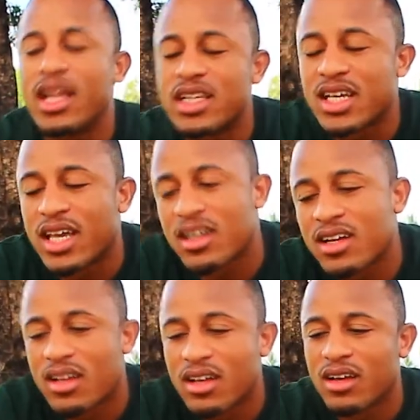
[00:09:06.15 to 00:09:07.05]
And it's like,
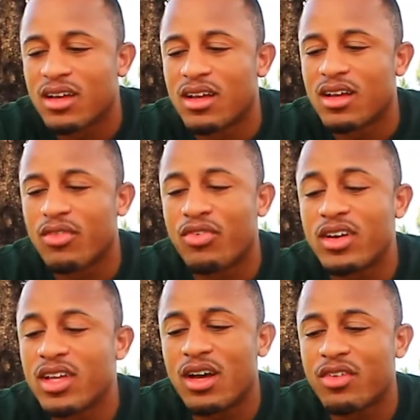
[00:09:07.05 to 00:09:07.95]

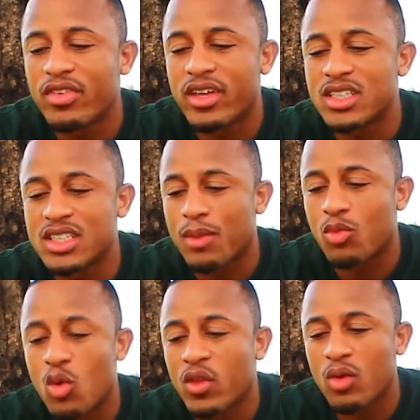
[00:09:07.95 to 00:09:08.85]
funny enough, it just
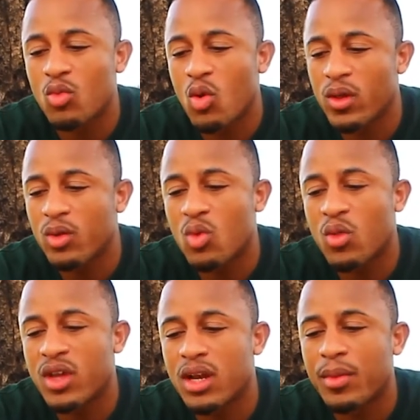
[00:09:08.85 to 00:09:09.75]
kept rolling and rolling and
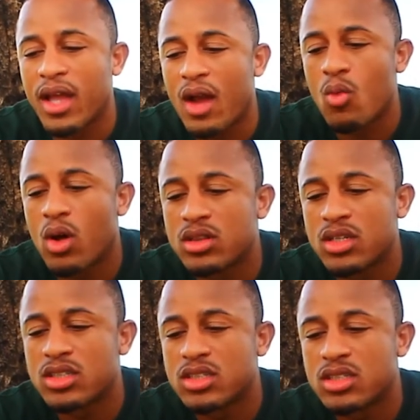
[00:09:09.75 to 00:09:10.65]
rolling. And I'm like, I want
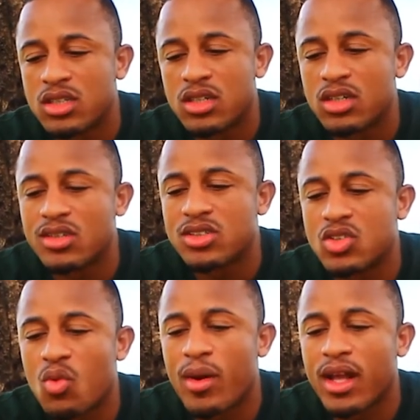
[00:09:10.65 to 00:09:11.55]
this
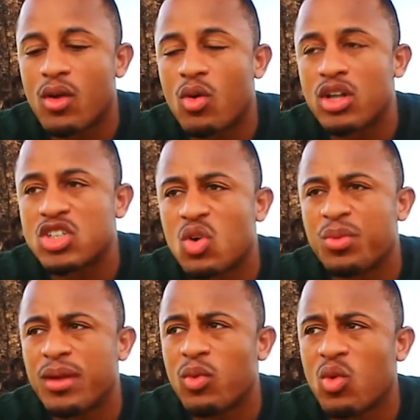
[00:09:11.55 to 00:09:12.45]
so bad. I want to show
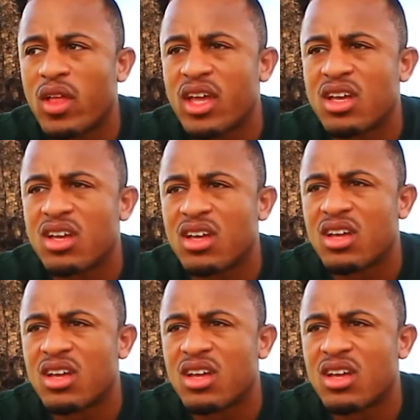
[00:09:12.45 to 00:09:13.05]
people like